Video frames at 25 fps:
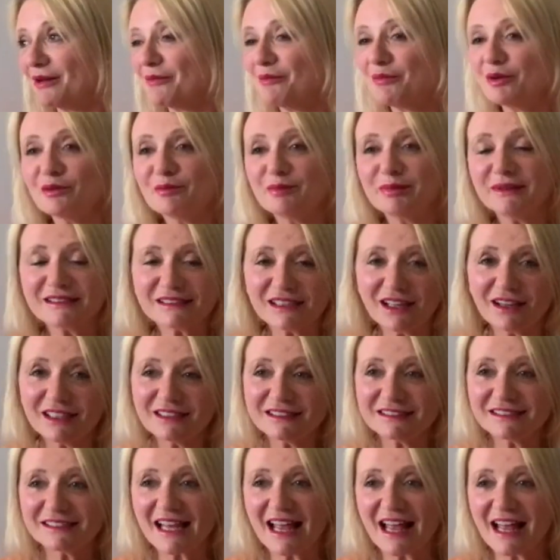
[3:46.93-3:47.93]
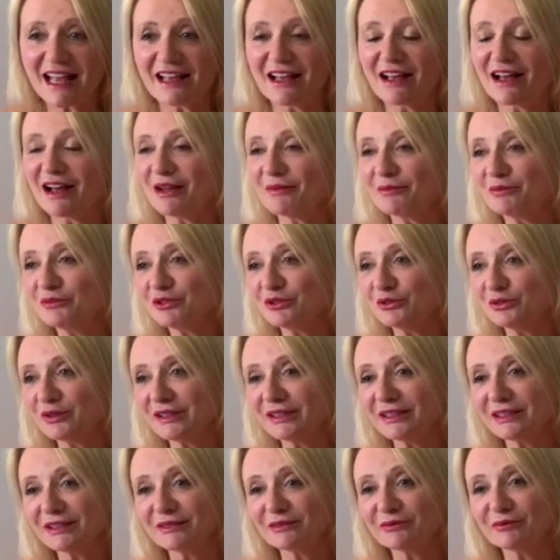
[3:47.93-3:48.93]
But besides that, I'm
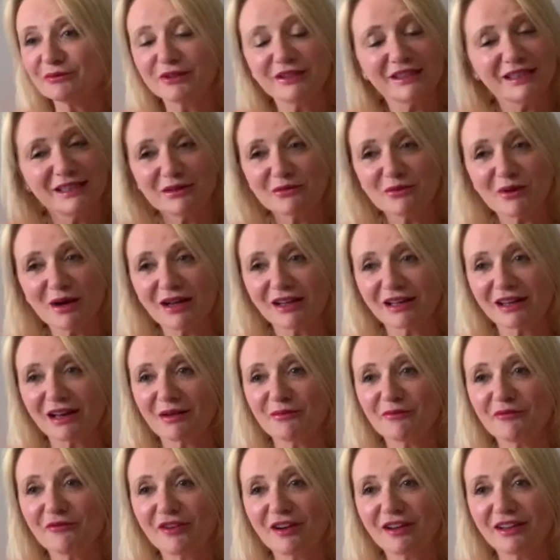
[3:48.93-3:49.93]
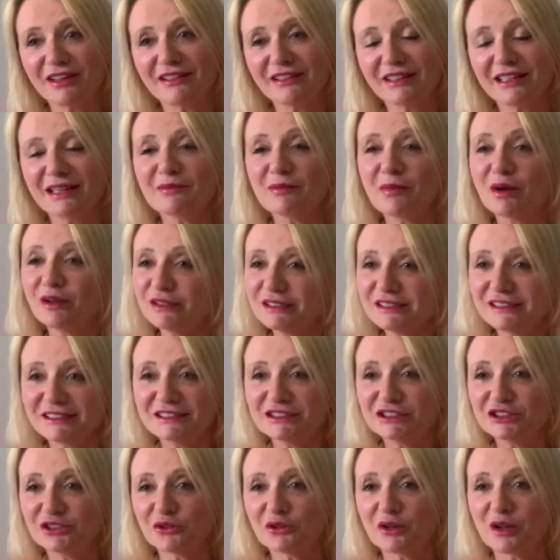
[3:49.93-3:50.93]
doing really well. I'm finding it most
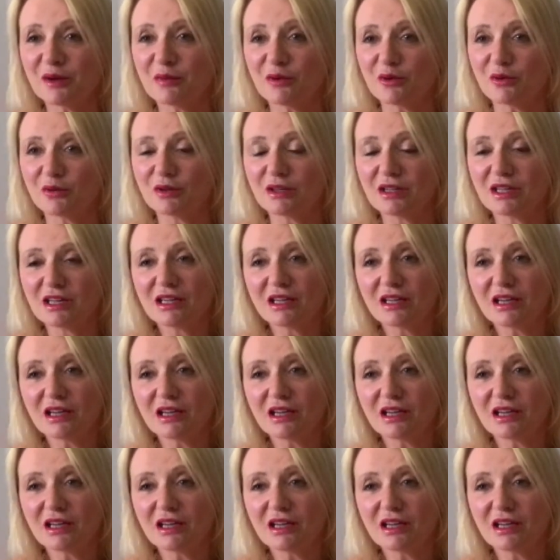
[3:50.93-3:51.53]
enjoyable.